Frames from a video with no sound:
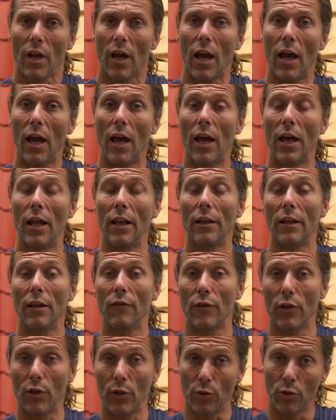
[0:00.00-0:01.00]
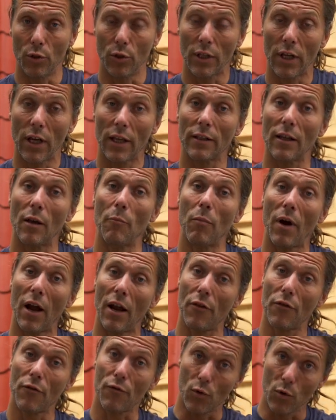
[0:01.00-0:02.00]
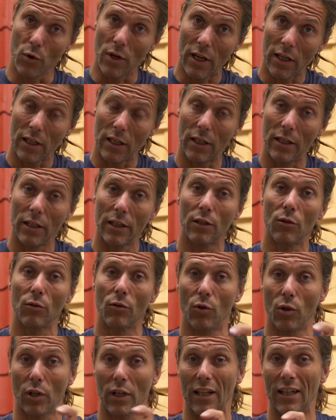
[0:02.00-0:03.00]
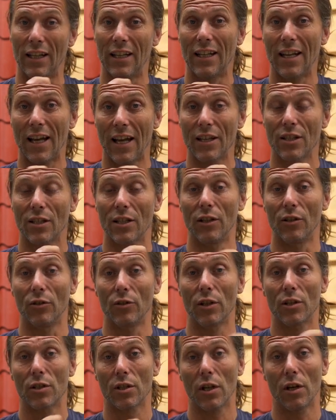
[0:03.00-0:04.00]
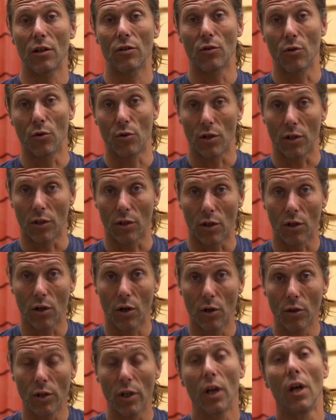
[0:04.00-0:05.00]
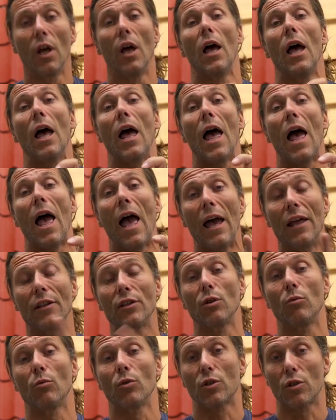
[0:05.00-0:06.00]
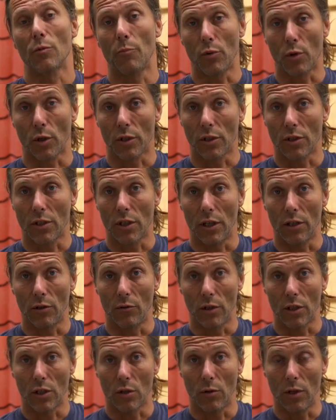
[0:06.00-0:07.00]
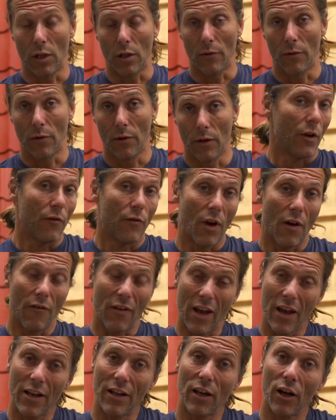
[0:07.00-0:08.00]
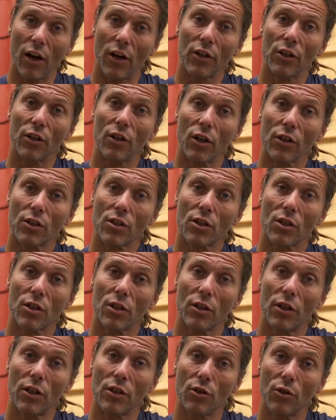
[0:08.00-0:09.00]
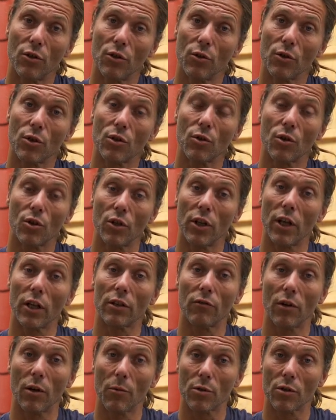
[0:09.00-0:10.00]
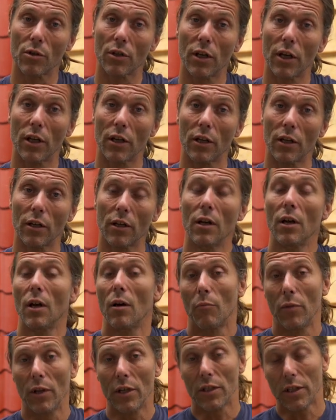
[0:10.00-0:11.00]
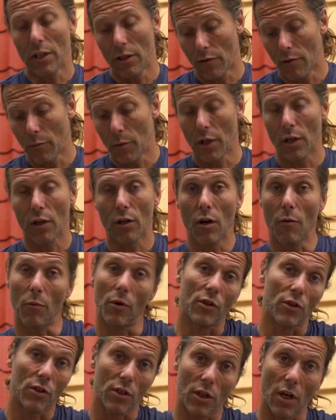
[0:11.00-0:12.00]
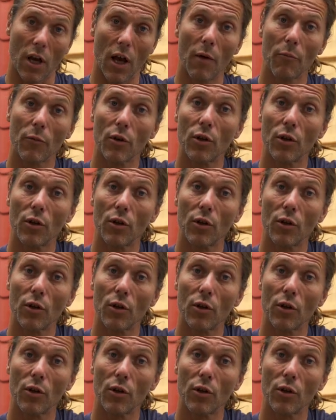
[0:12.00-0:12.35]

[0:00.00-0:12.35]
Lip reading: And if you do that and buy through that link, you will get a nice little discount using the code. and you will support the channel as well. If you have any other knots that you use to connect ropes together, please leave them in the comments. I'm